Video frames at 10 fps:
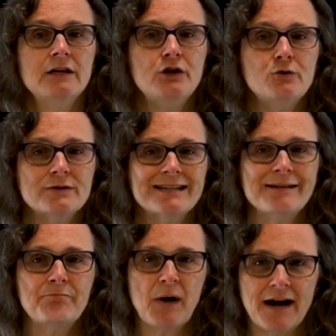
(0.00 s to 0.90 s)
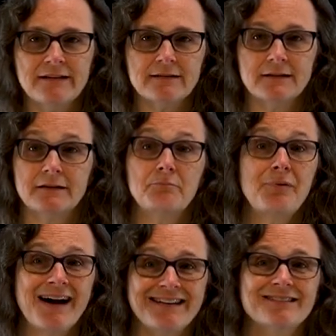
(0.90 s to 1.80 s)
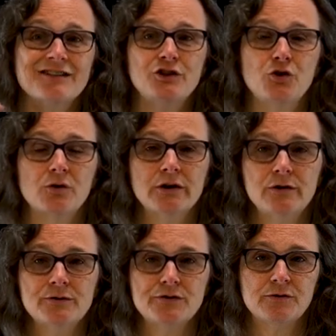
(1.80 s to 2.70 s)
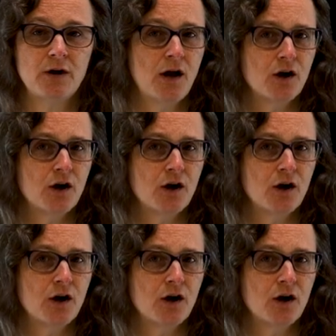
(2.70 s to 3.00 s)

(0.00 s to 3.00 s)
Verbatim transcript: Using Python, the Python you're used to,